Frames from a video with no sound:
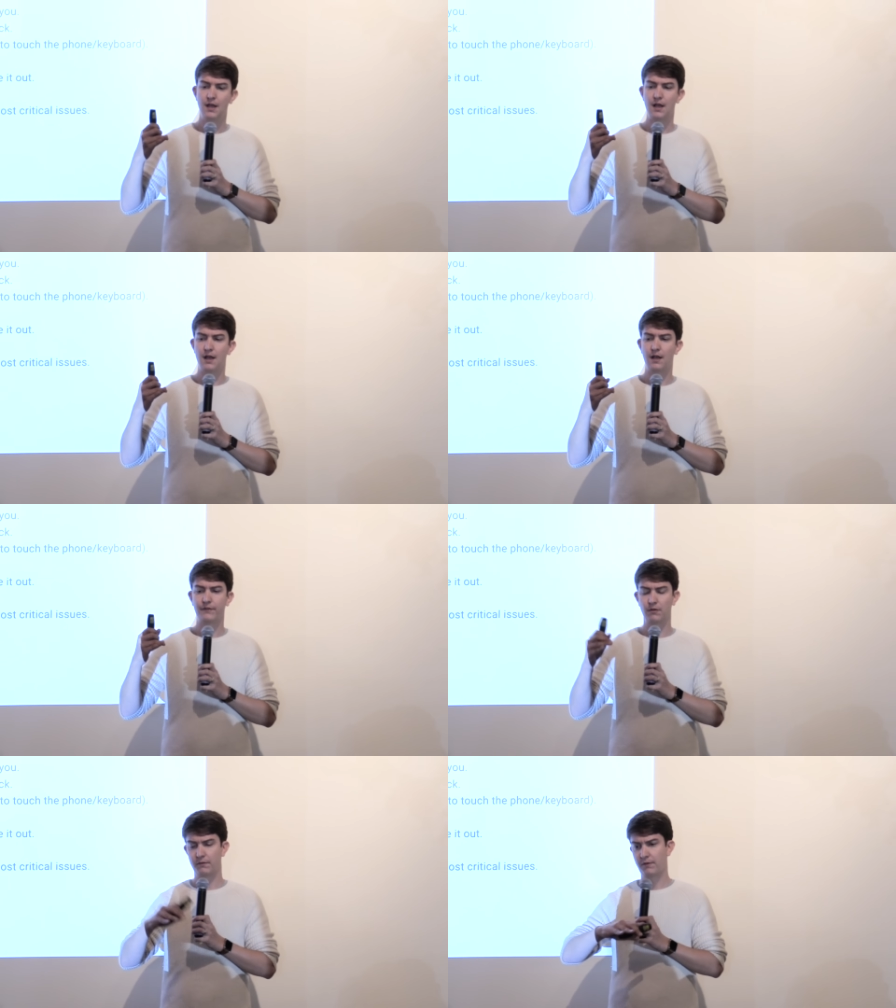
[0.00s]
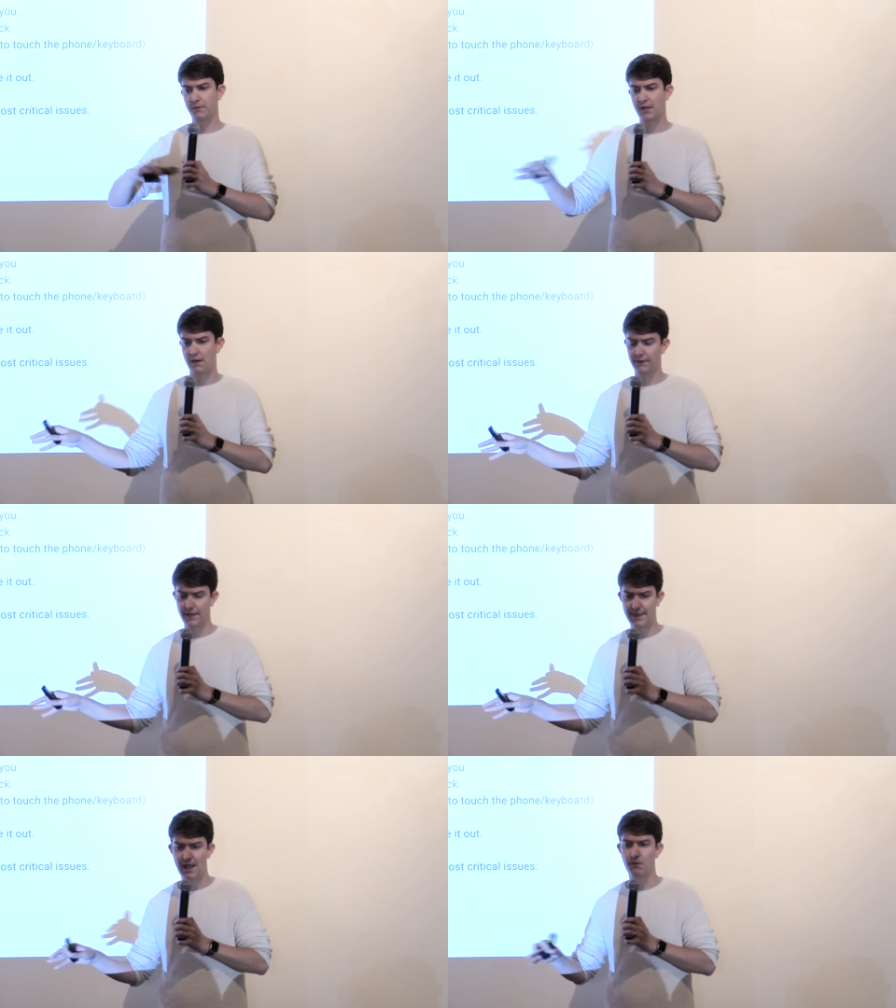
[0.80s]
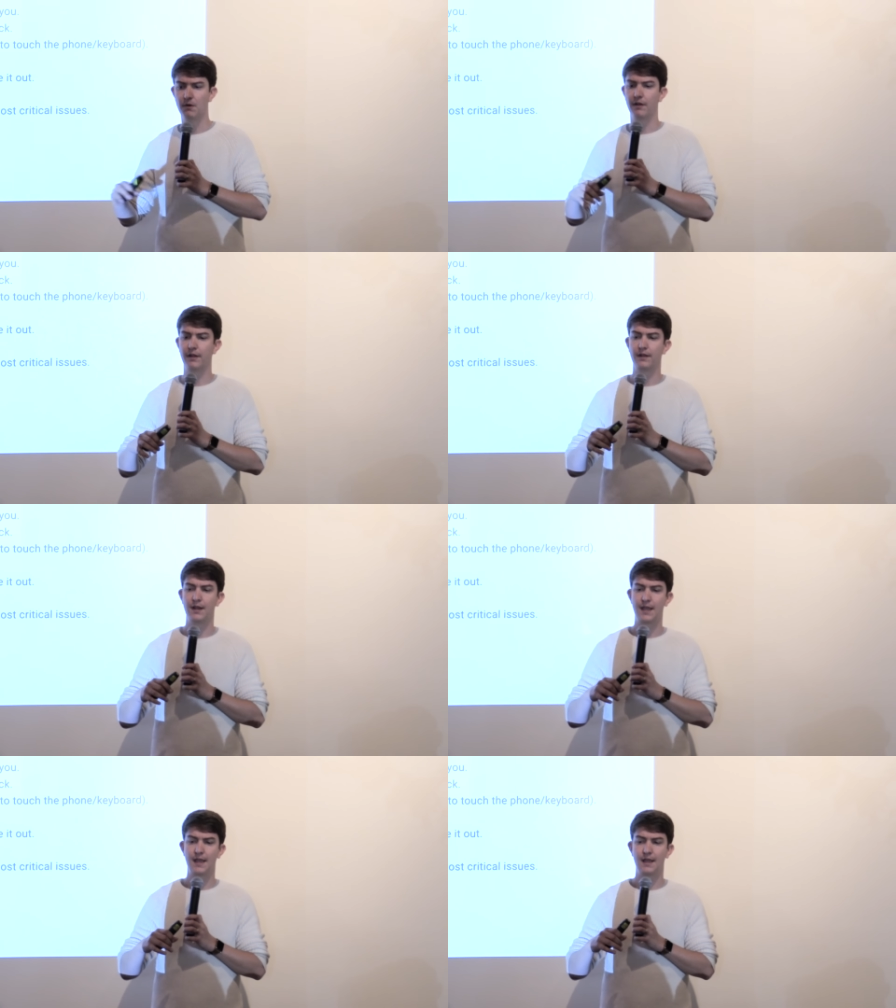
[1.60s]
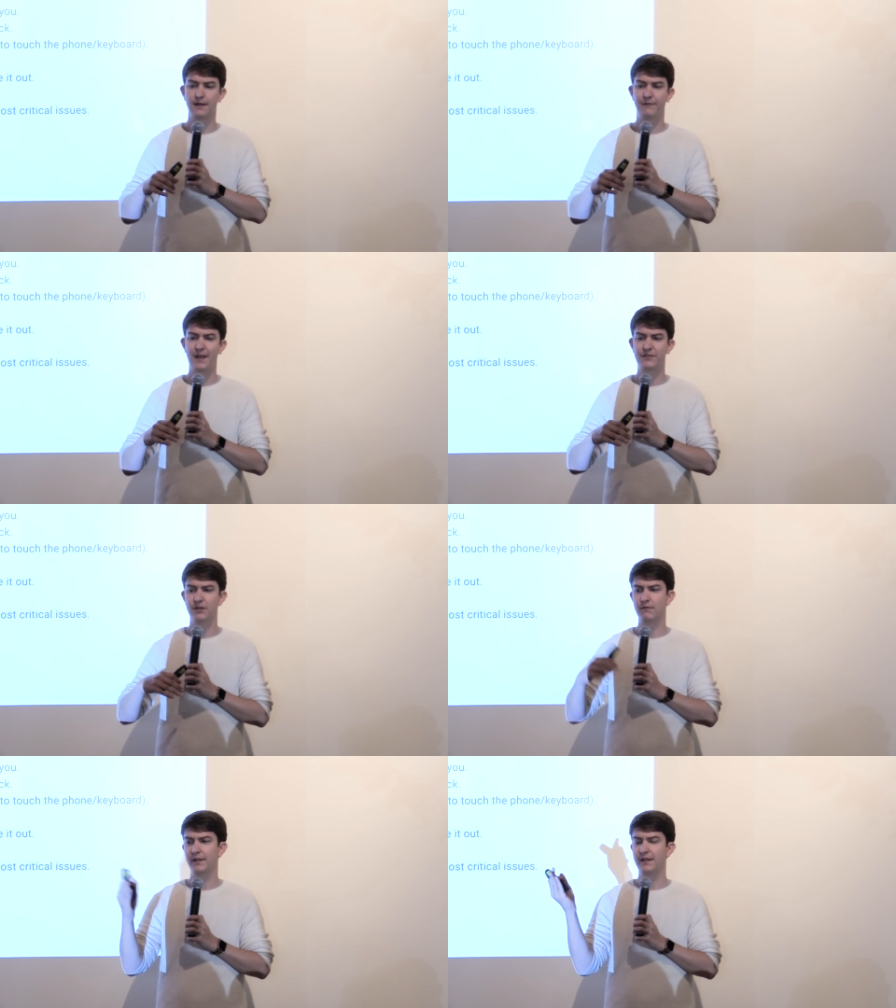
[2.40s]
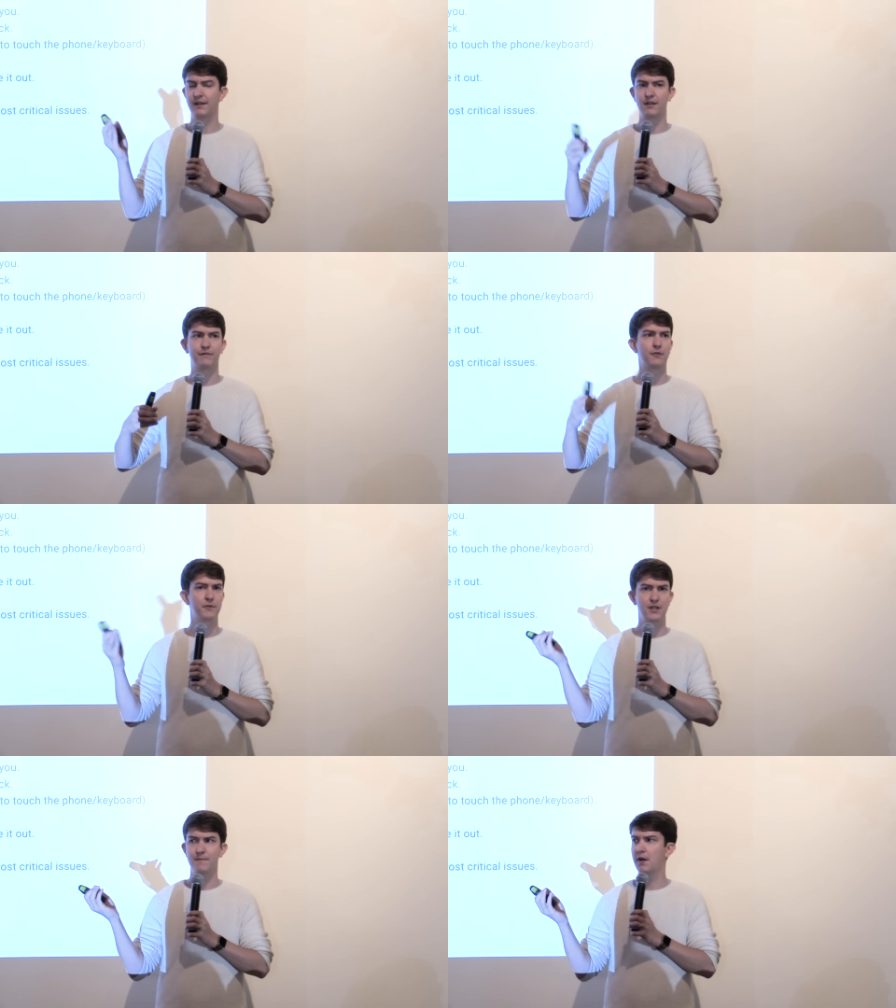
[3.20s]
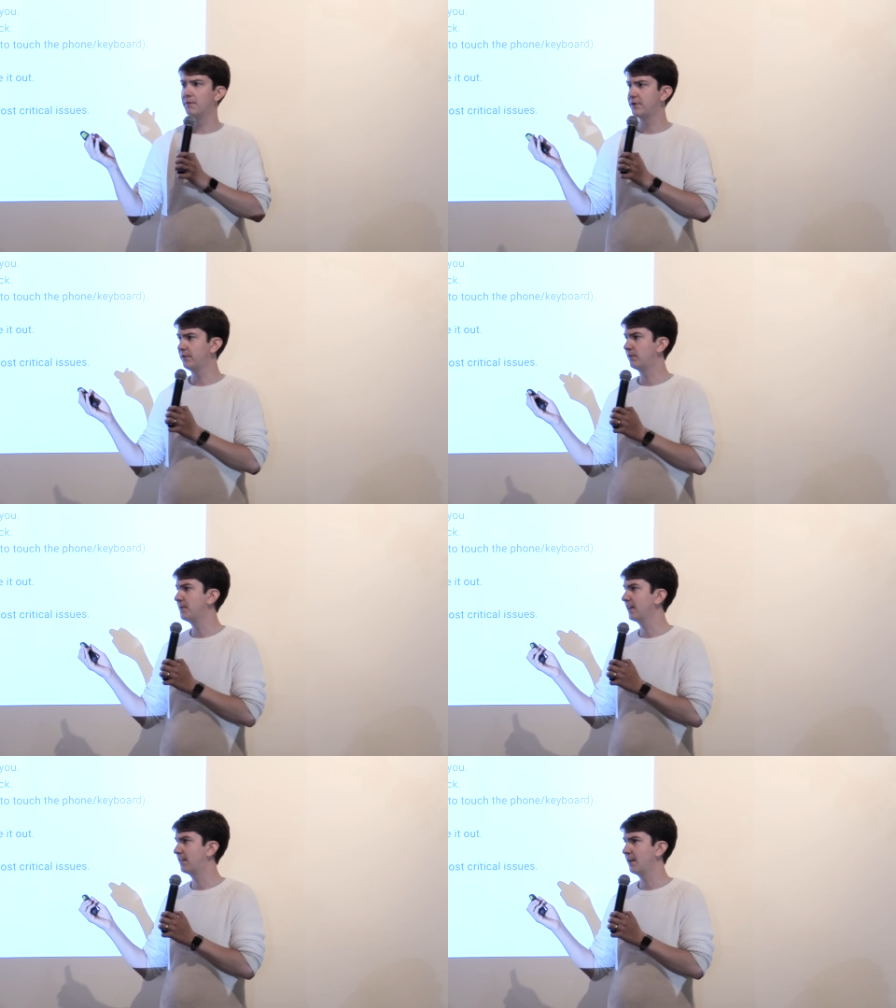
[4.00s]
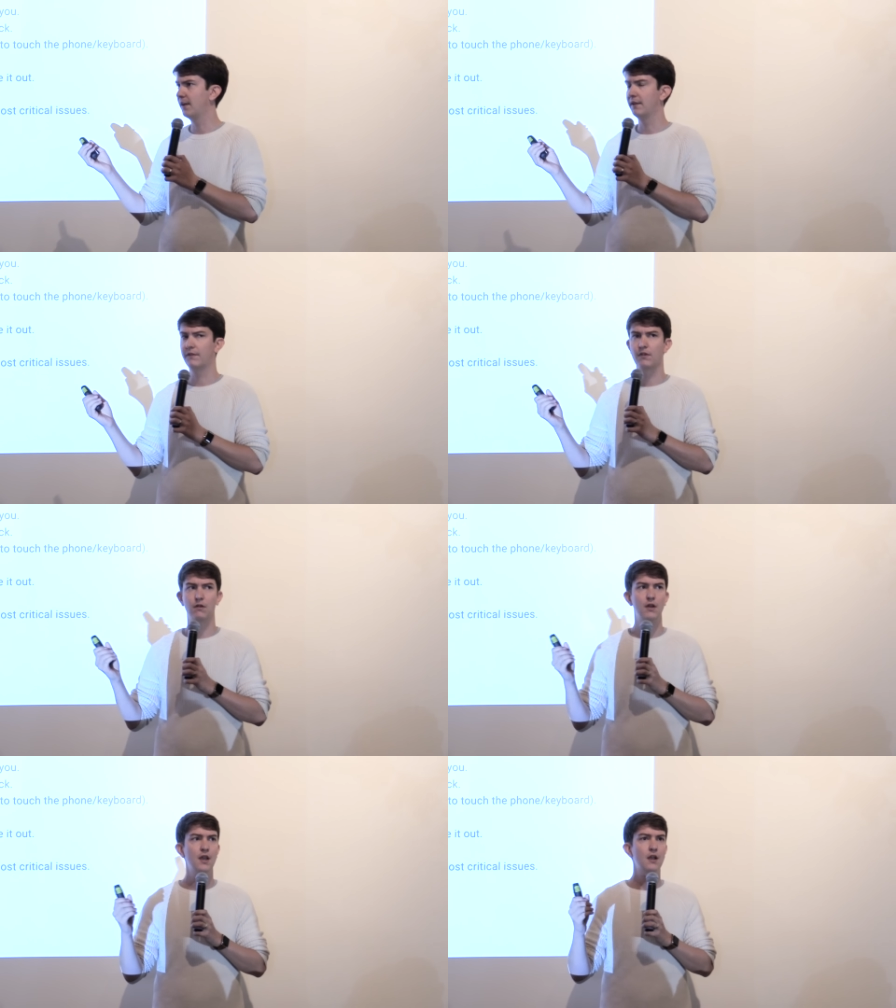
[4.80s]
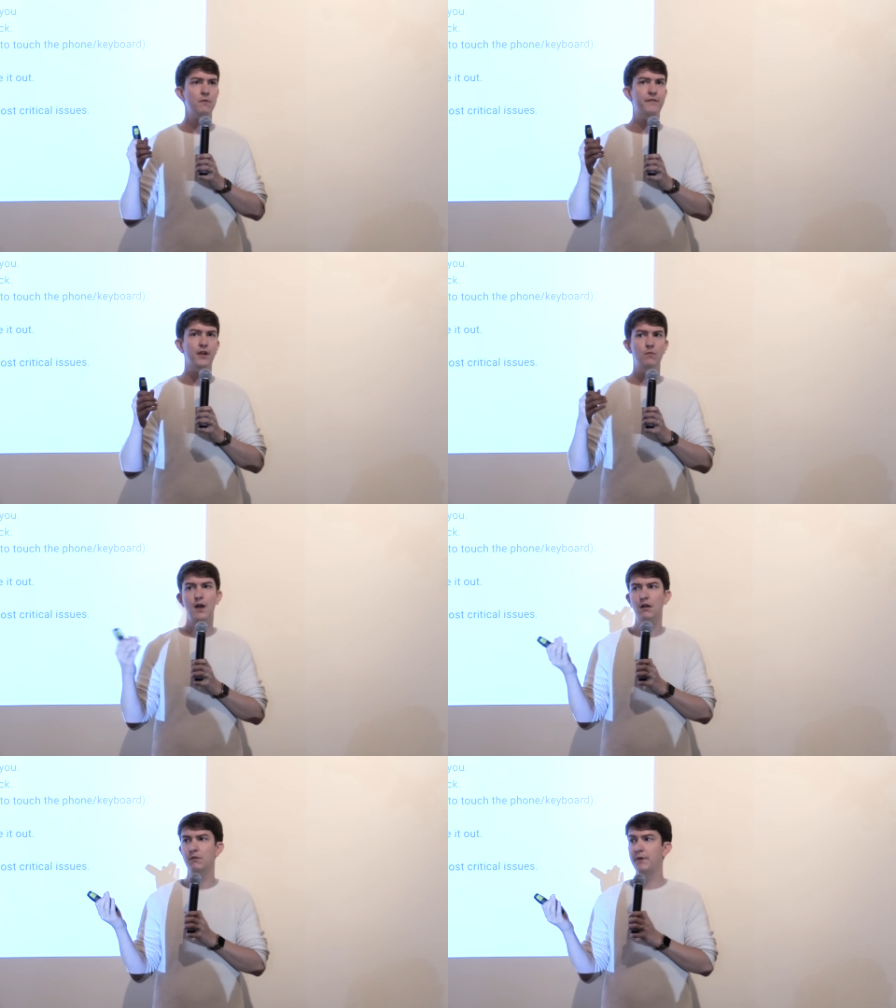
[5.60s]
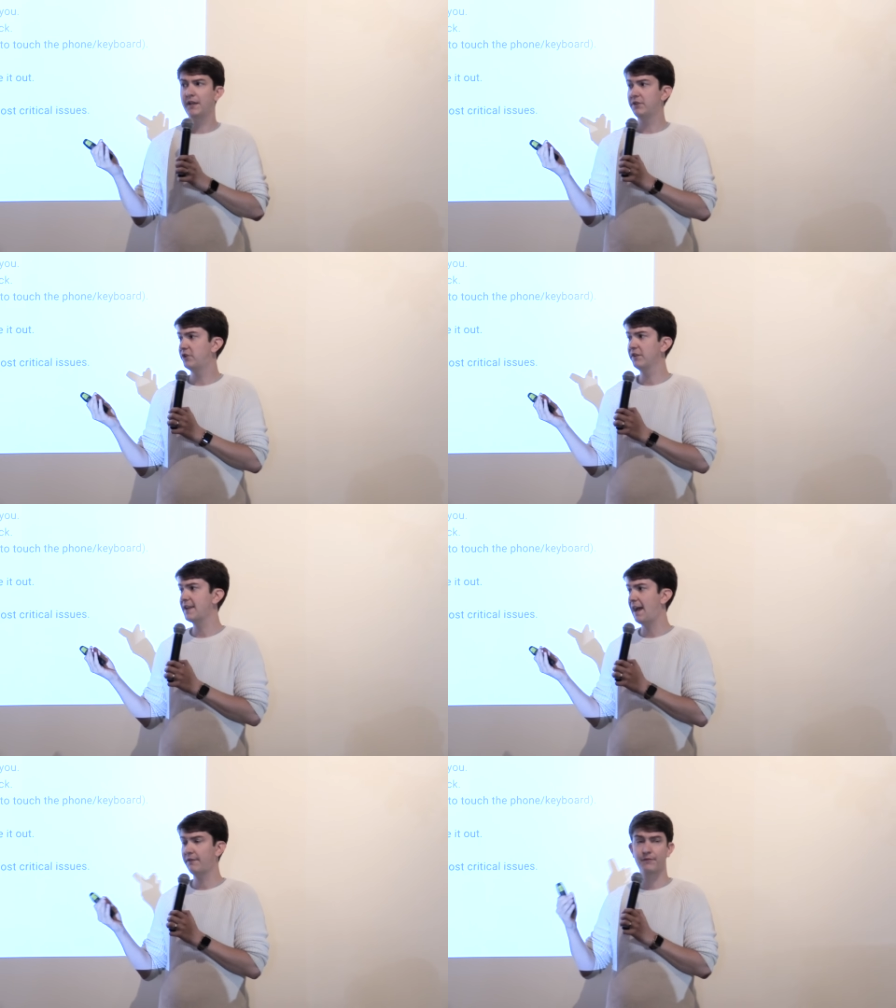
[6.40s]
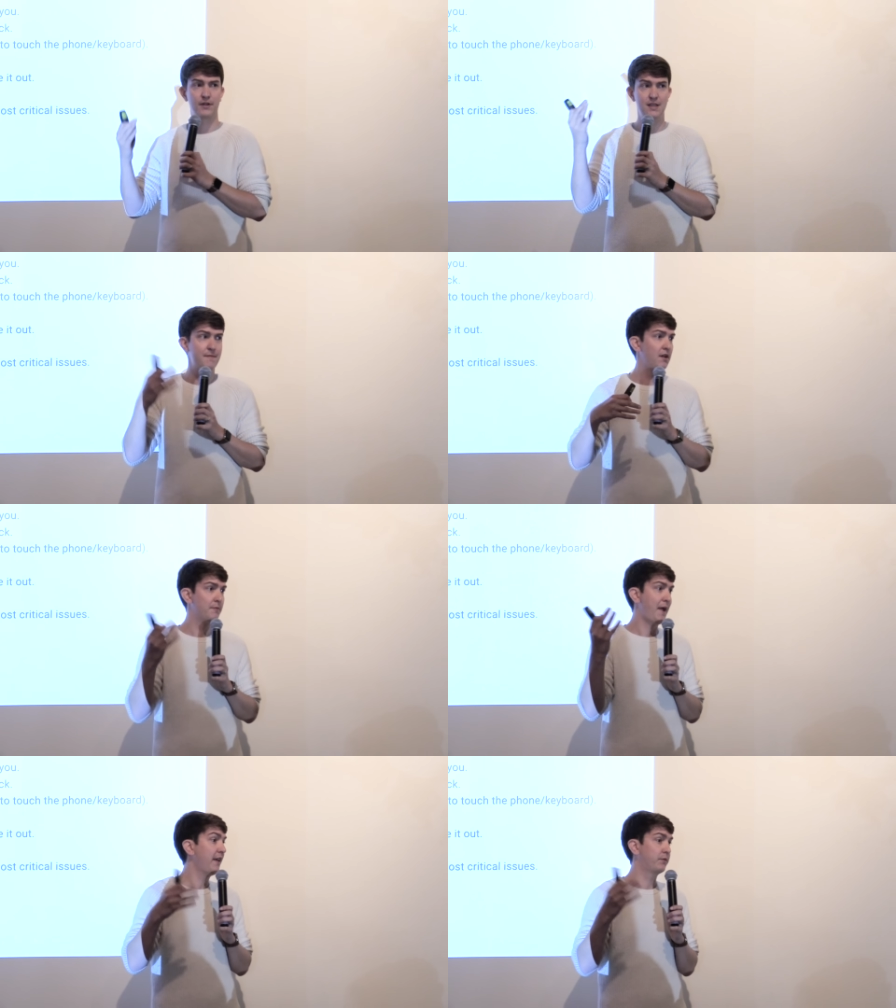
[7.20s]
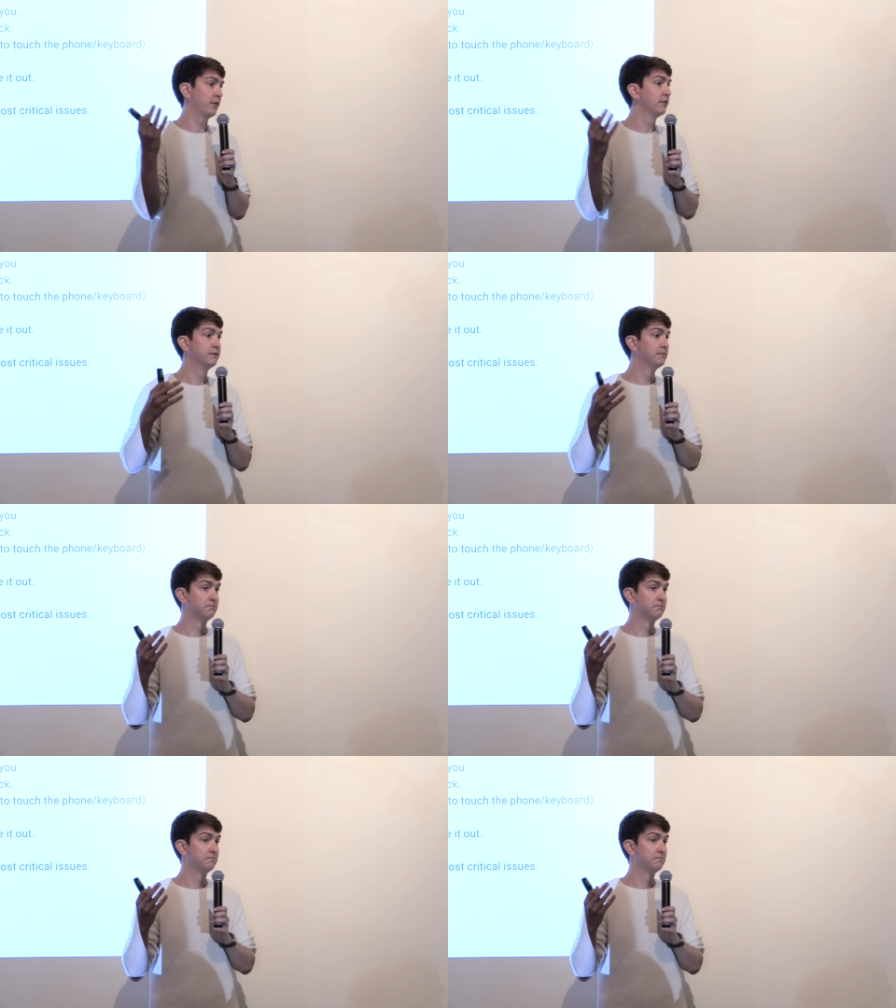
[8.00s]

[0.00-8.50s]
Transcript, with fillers: So we got rid of that one. And in fact, you don't really need to confirm your email, which used to be a thing. And so we figured, well, we could just ask for email and password.